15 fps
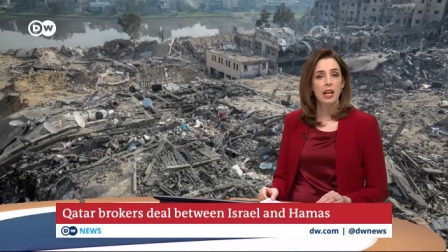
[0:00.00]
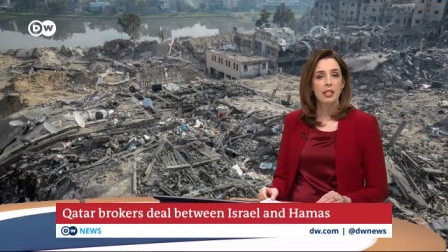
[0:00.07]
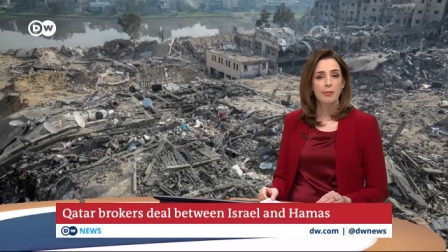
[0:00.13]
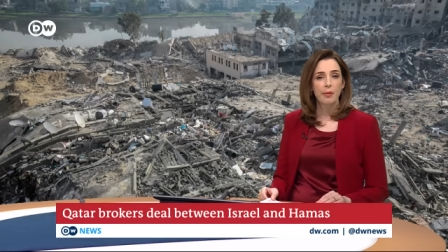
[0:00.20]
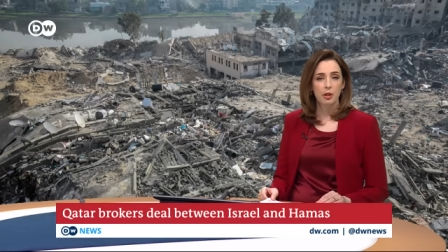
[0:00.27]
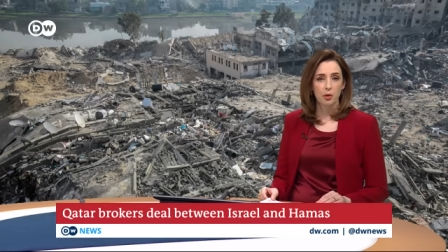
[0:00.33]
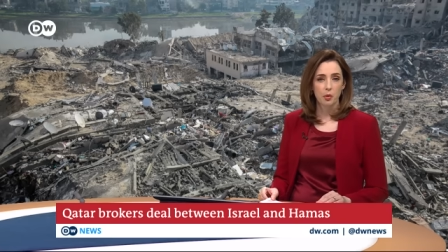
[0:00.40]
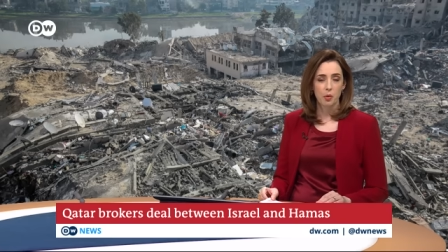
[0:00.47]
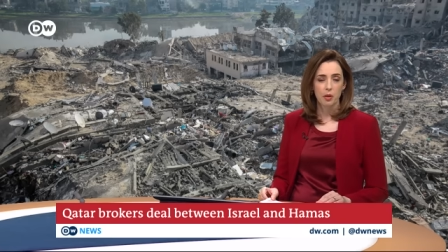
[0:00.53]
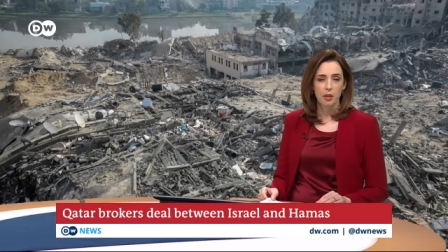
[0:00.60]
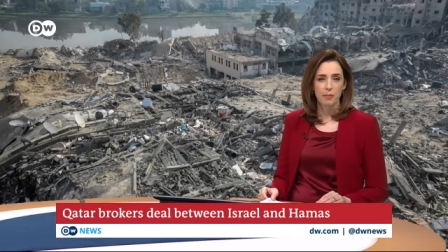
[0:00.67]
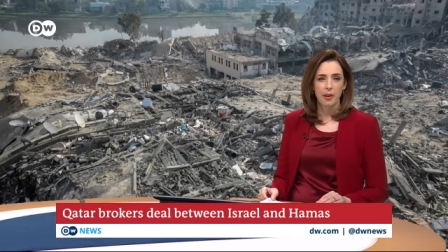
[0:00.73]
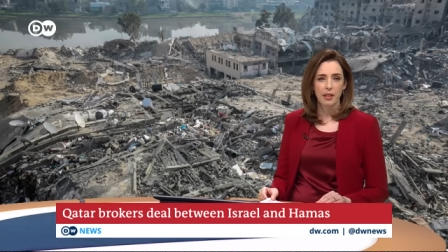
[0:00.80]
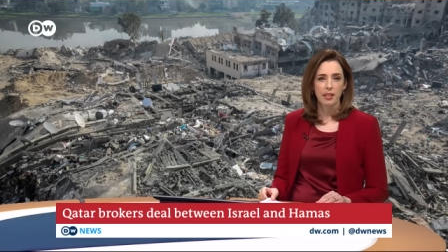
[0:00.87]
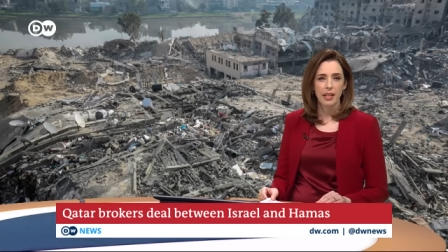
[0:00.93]
Special
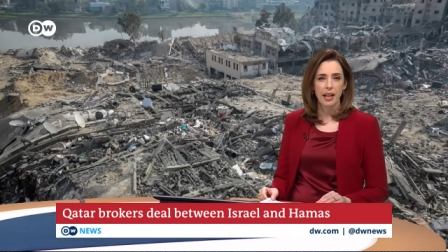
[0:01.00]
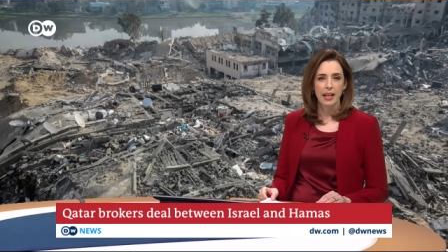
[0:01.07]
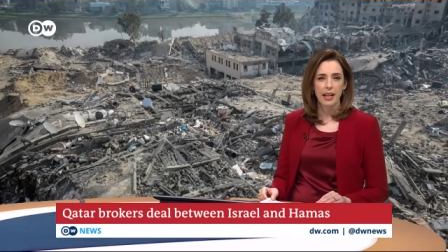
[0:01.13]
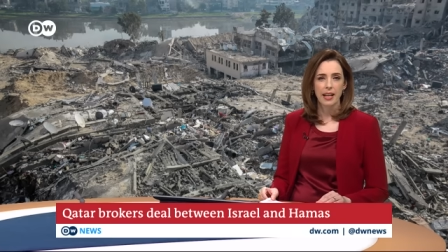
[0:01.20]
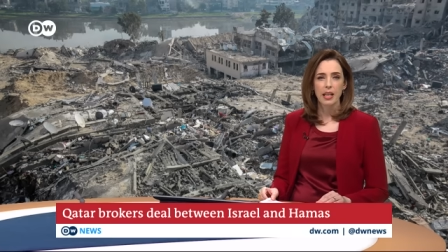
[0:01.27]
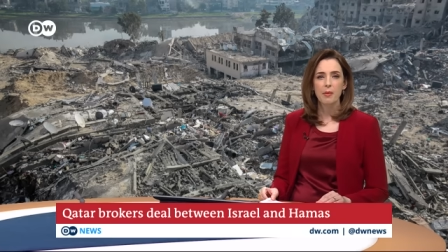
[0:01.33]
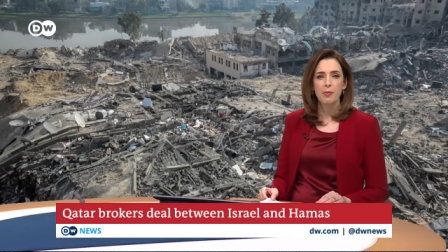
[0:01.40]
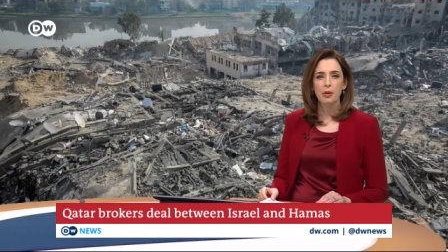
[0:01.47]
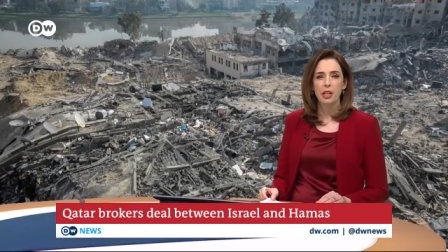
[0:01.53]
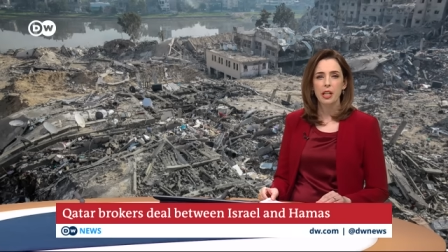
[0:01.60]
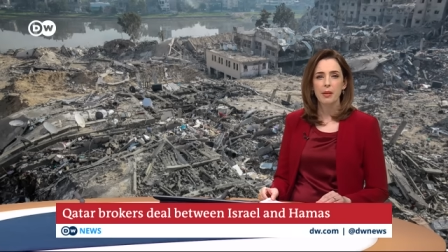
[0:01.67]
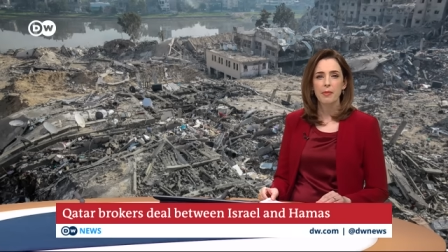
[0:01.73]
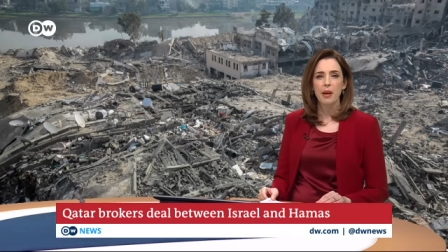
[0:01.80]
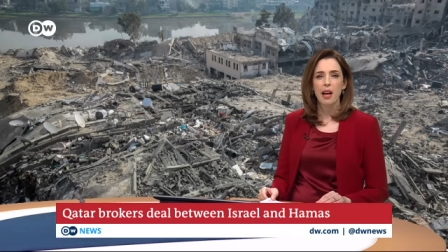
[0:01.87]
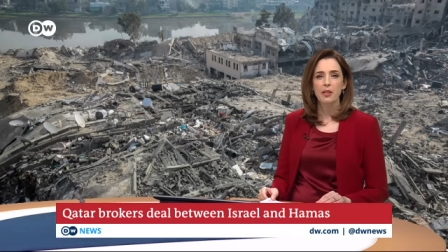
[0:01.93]
correspondent Aya
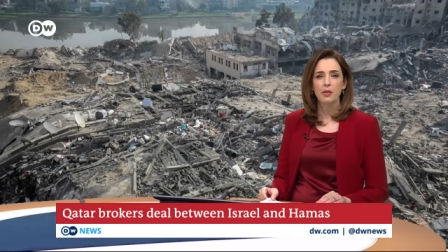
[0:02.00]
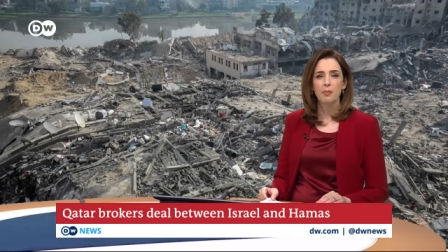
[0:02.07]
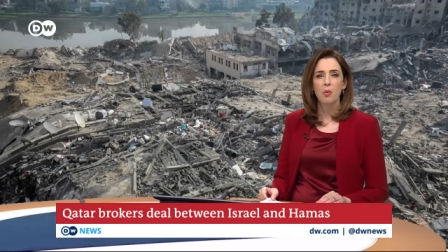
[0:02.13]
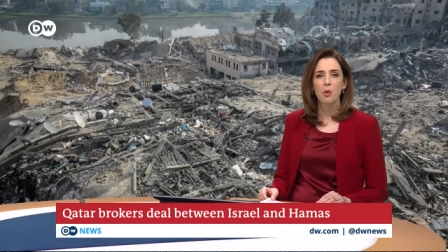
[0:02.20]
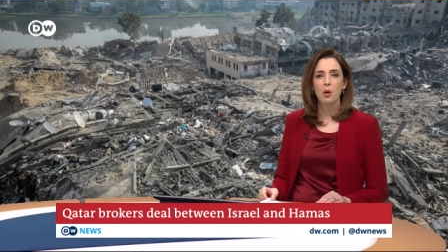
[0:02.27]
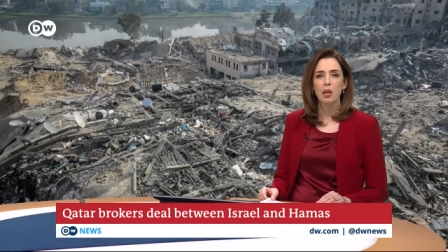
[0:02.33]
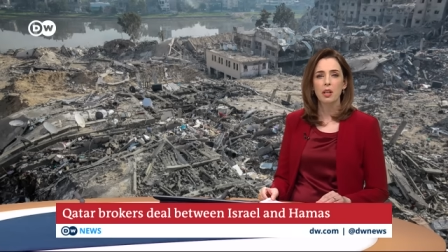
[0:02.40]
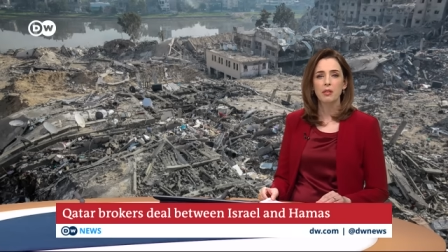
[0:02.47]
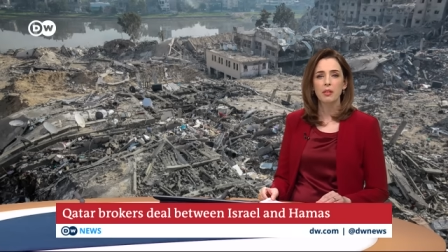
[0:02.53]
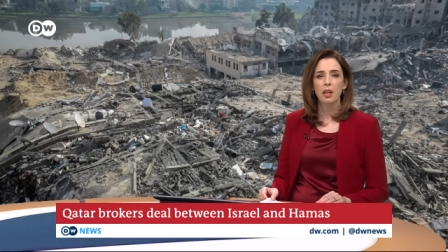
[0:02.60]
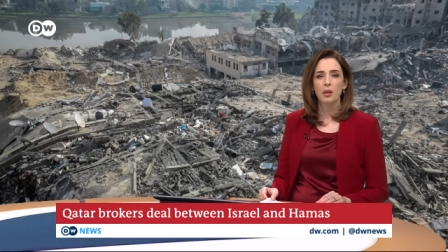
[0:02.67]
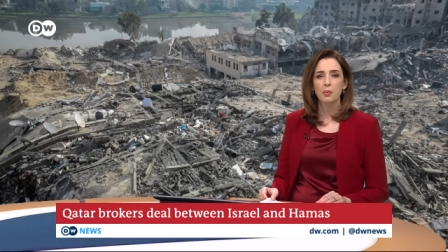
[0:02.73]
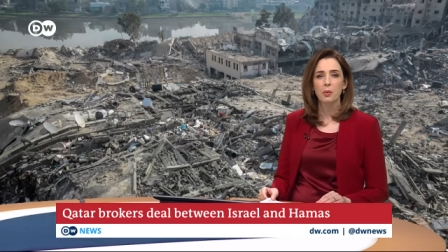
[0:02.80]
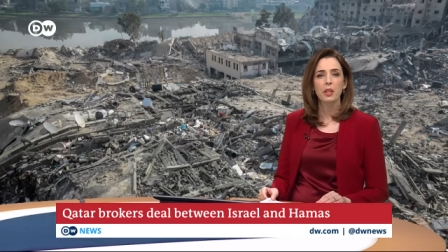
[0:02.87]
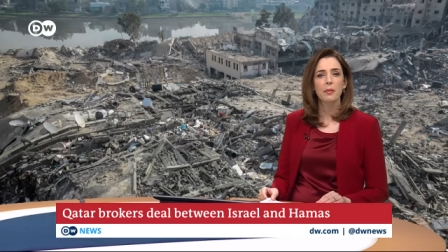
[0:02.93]
Ibrahim has more
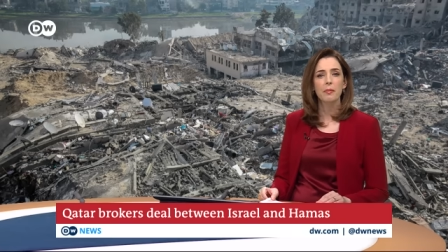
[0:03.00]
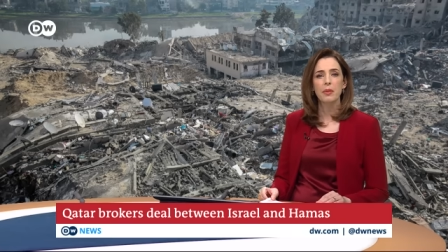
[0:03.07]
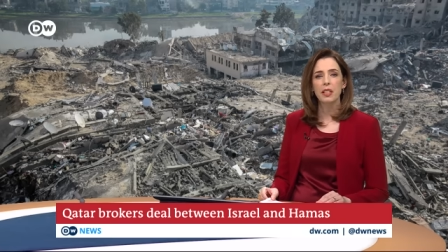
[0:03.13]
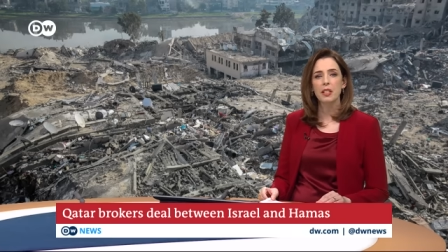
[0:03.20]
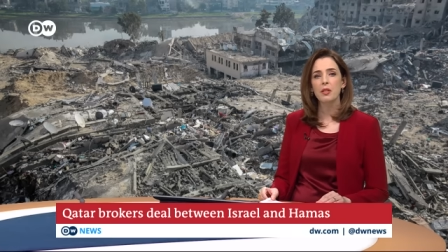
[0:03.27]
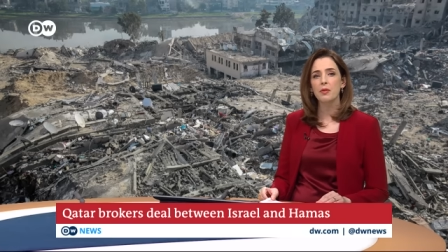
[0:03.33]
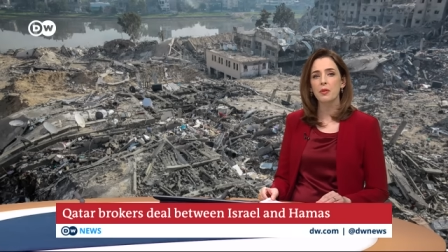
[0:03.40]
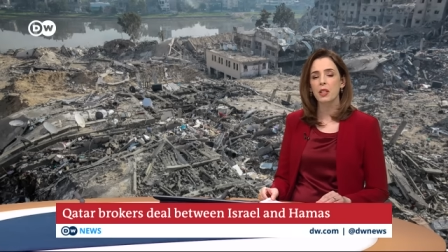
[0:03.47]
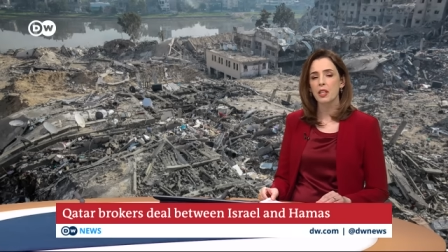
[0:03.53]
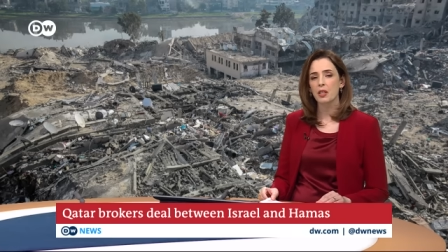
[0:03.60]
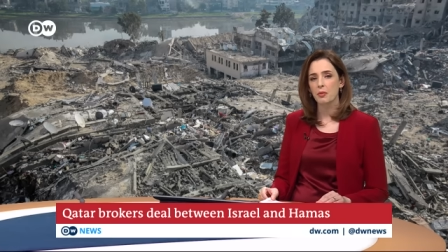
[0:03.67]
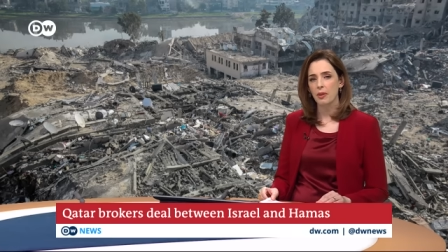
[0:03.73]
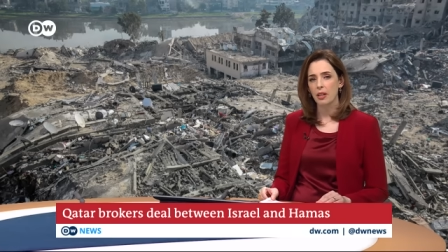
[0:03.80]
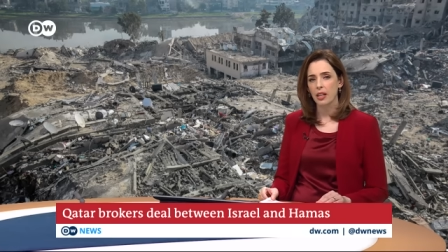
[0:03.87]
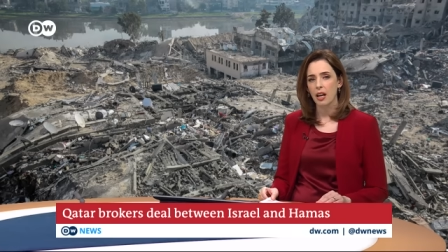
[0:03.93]
on what it means for the
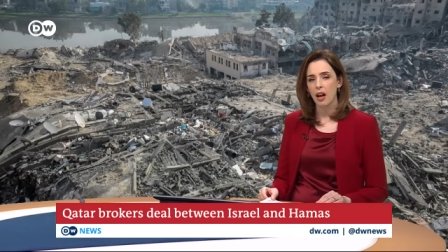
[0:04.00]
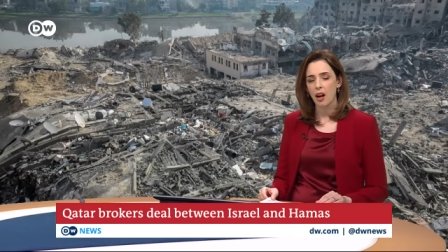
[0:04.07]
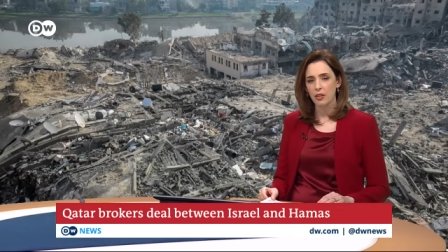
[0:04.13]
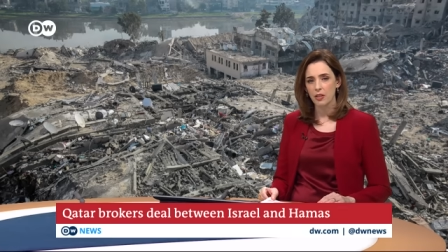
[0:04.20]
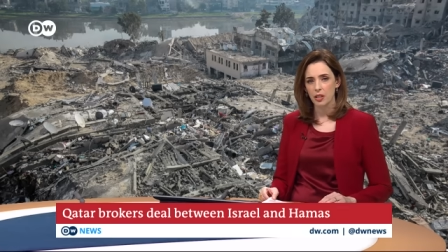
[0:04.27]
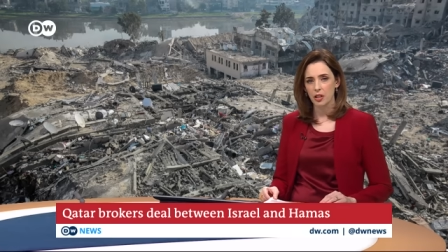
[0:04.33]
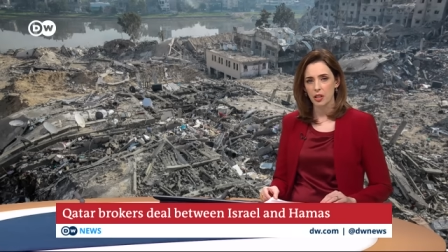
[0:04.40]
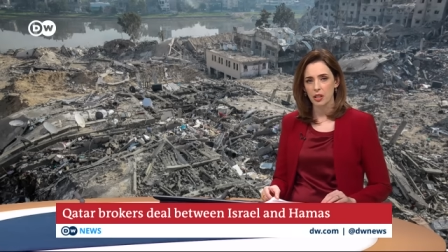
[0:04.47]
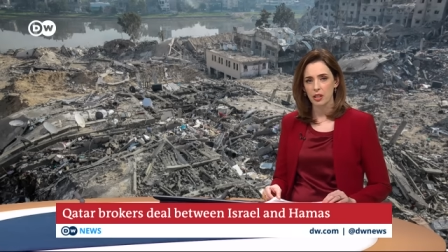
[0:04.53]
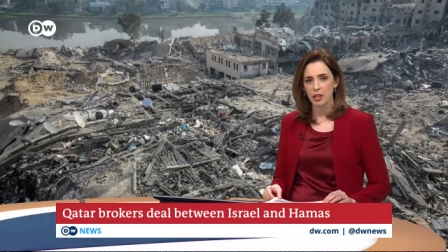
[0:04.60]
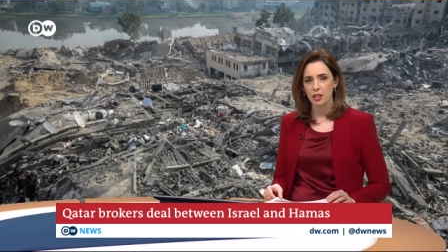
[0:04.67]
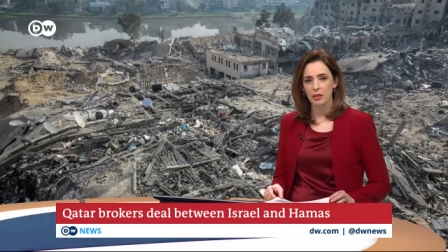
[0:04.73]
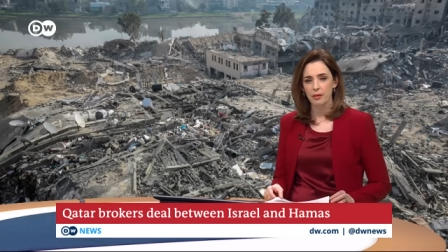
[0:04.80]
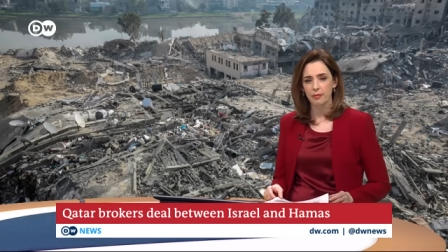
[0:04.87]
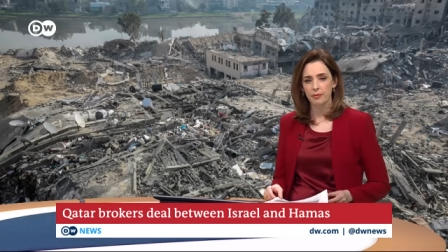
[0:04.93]
Israeli
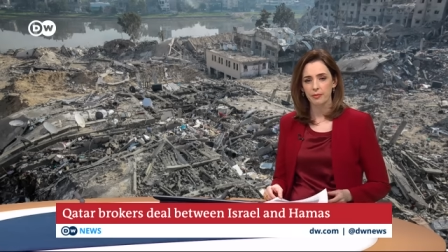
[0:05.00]
hostages.